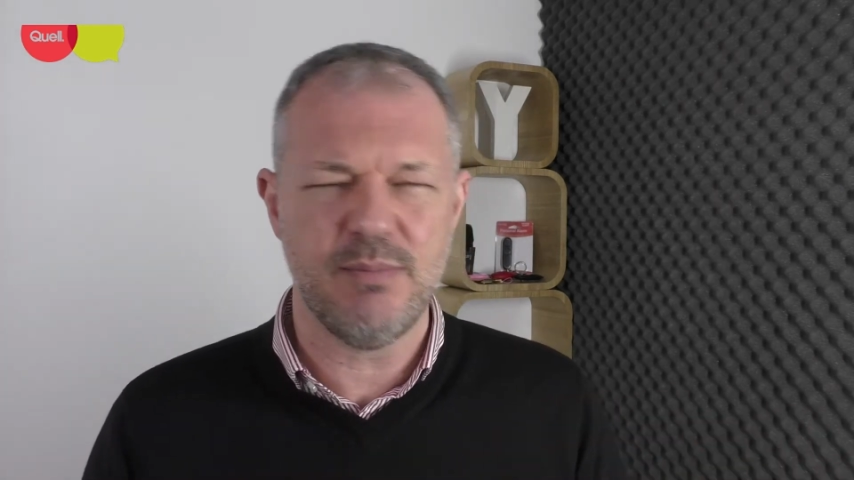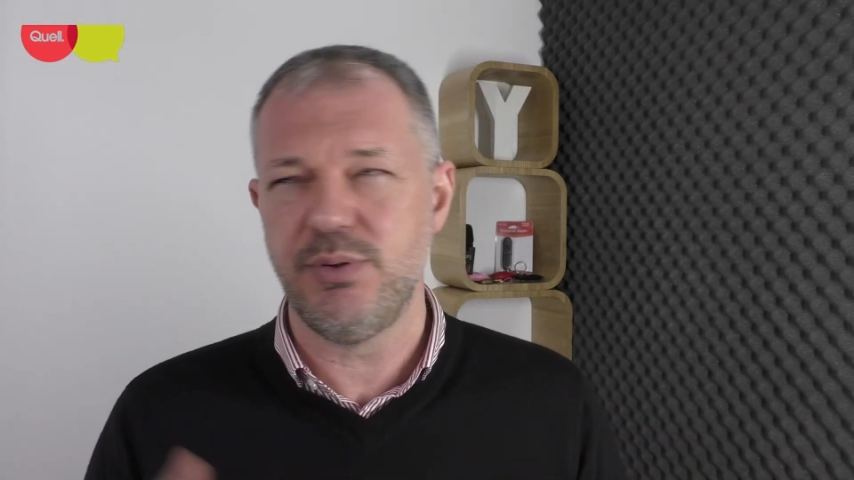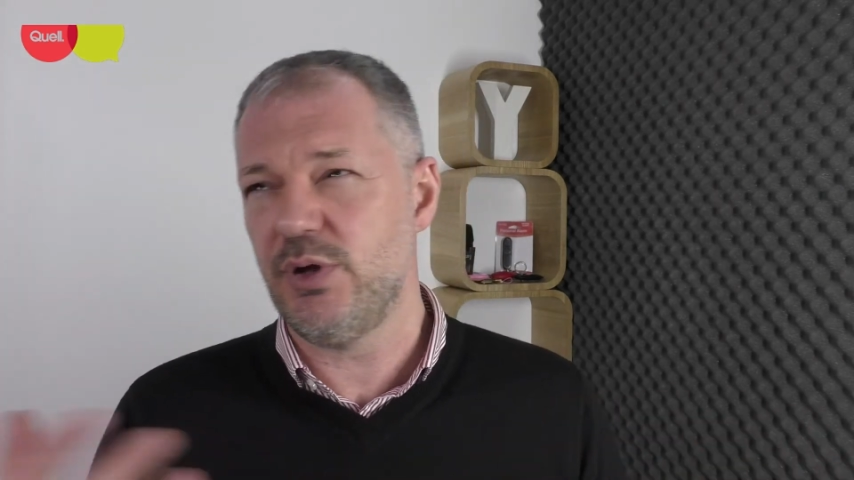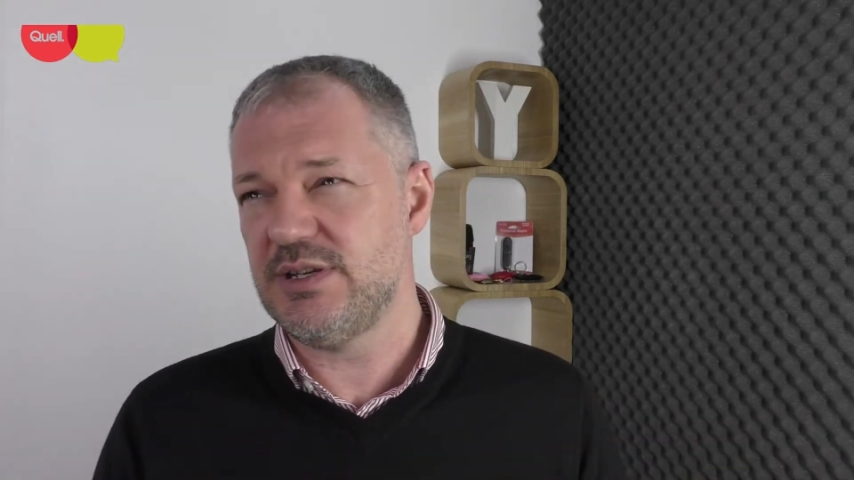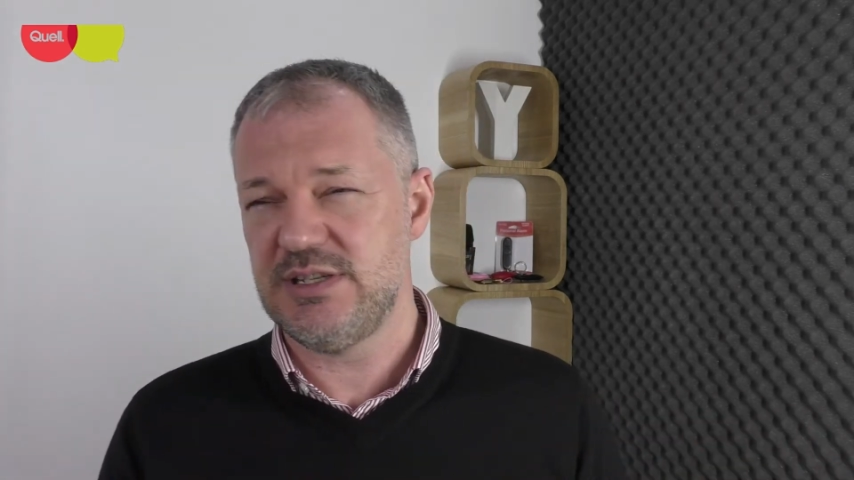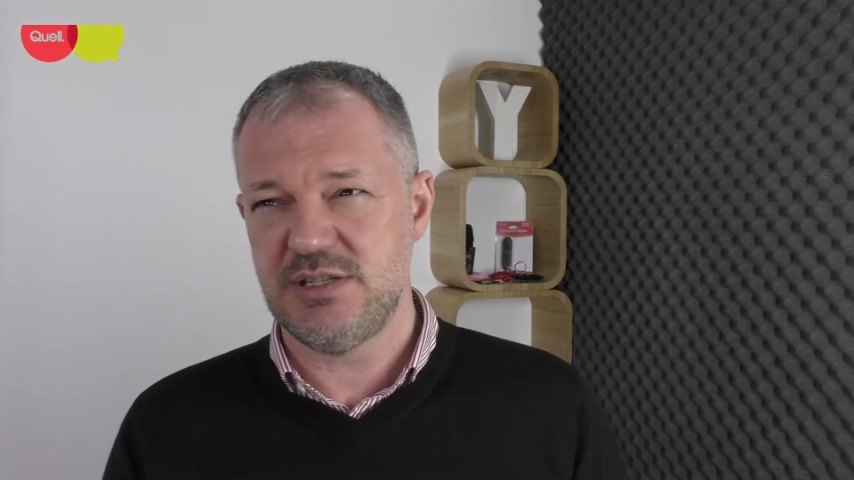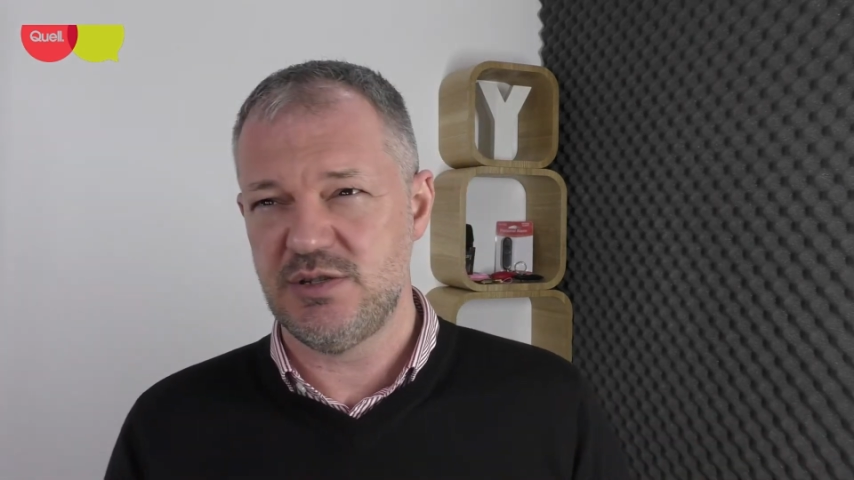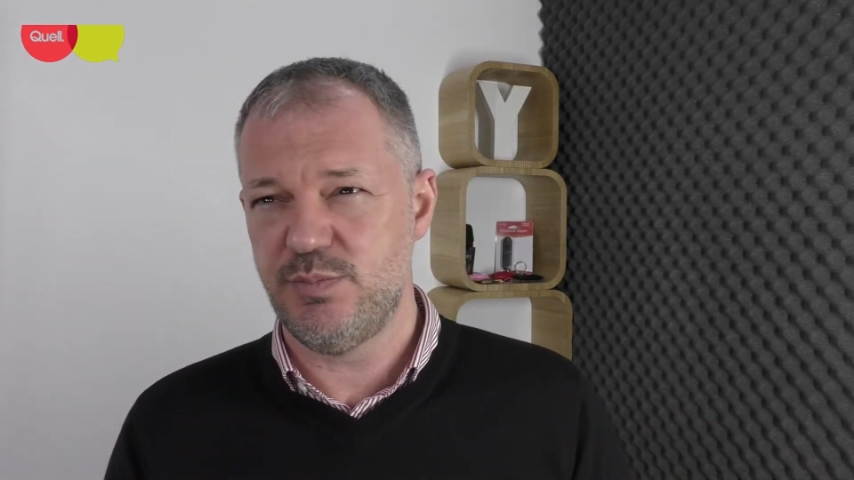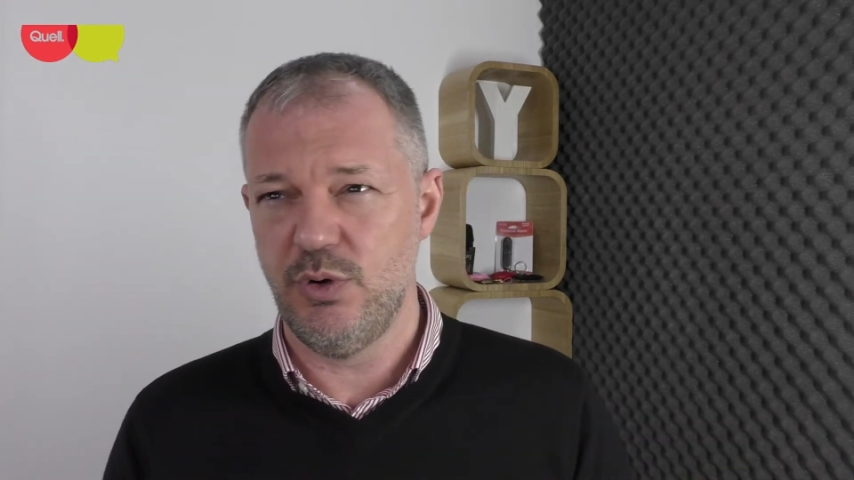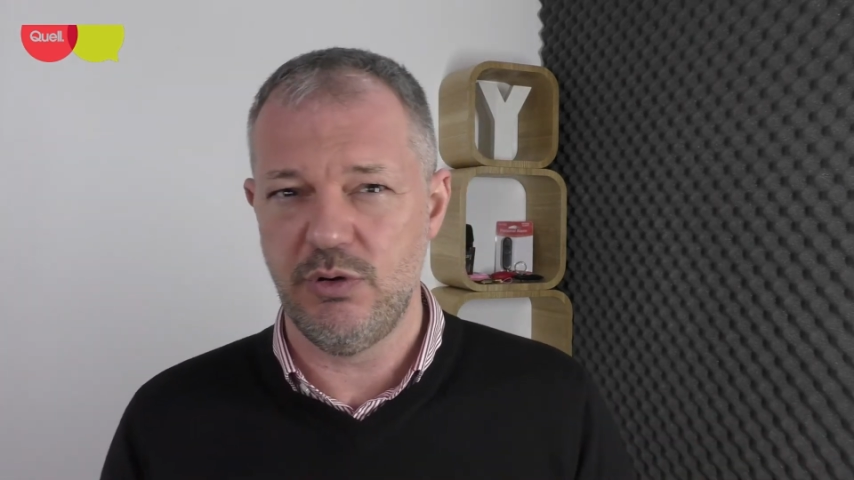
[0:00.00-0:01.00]
employee
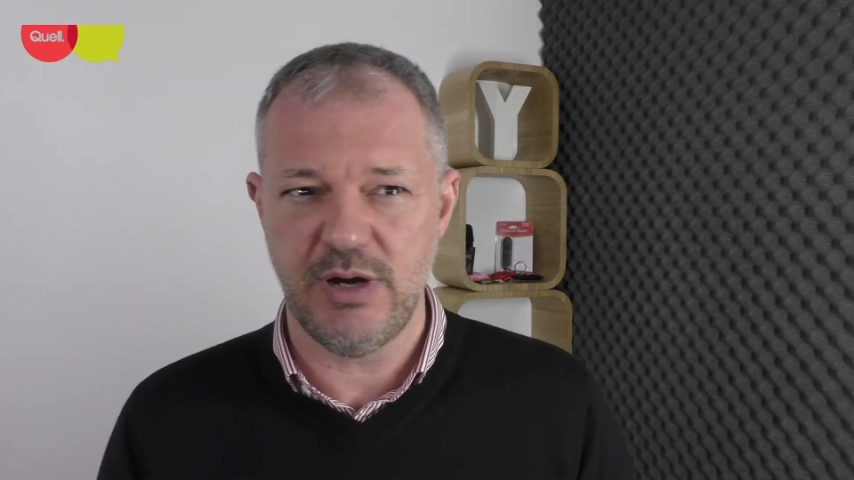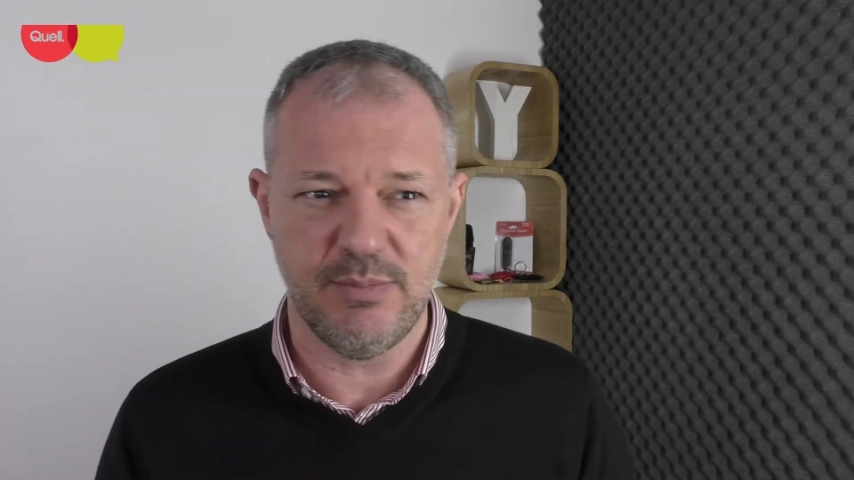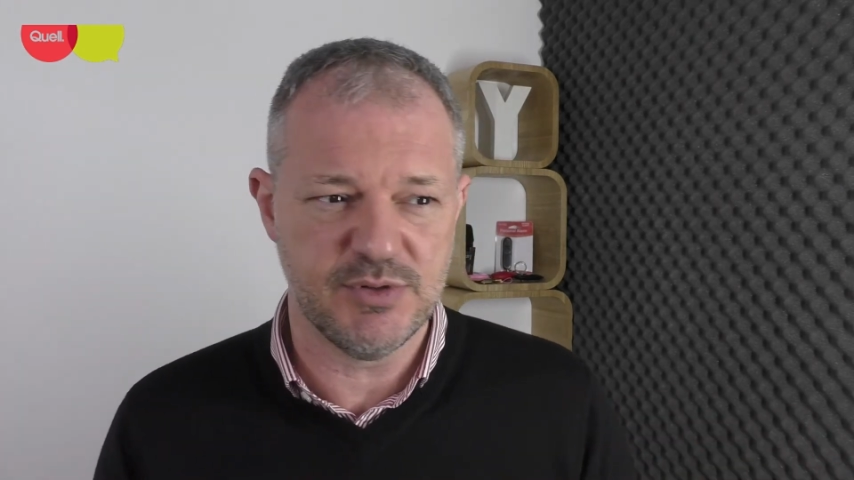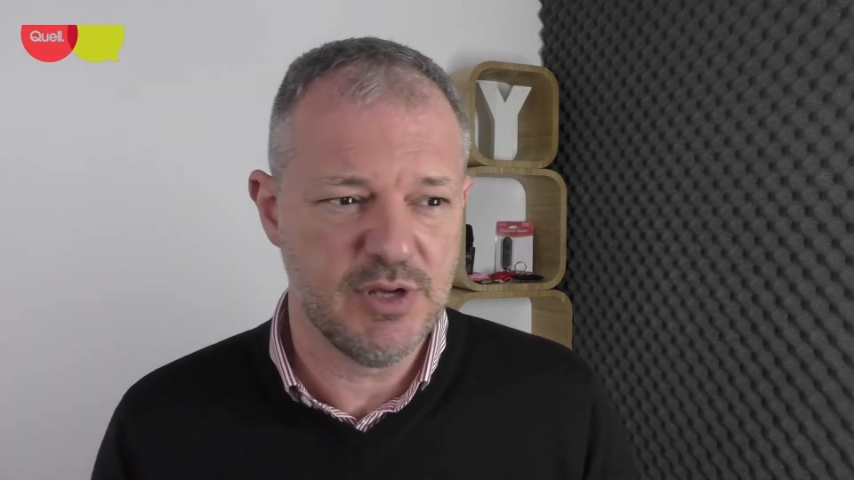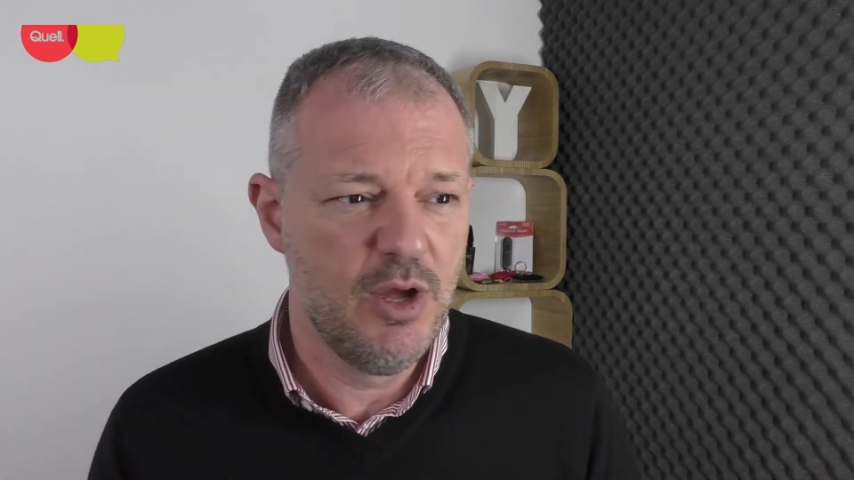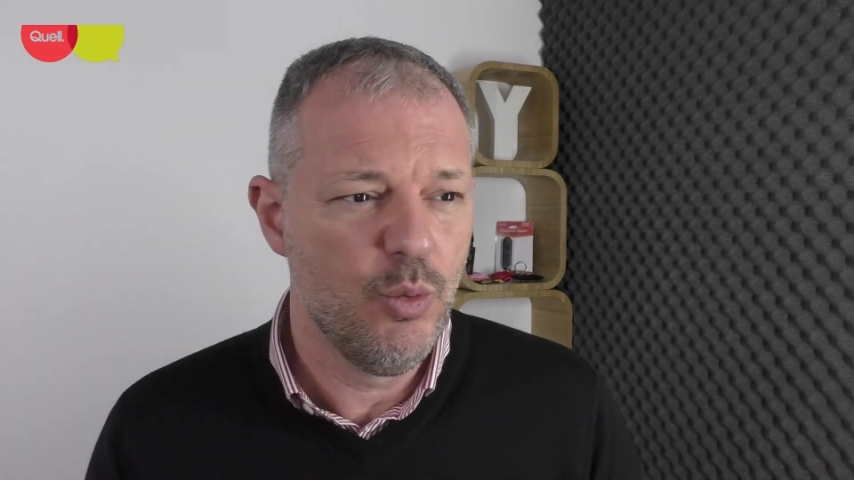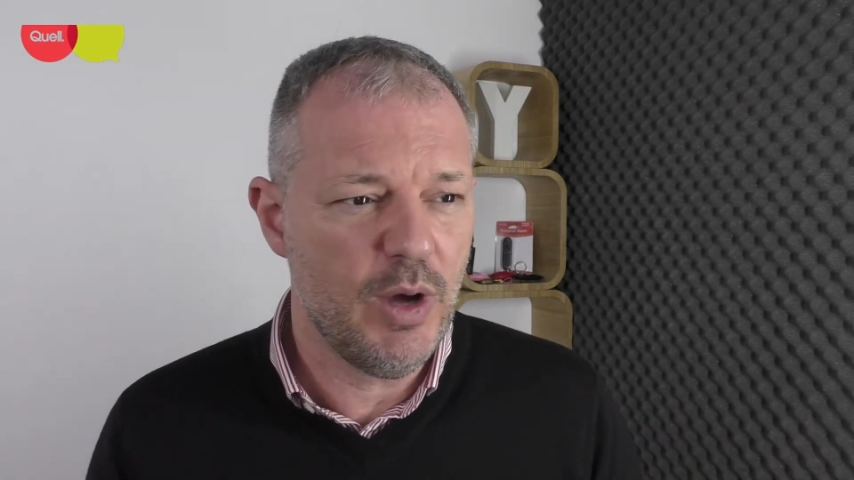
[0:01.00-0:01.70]
assistance programs,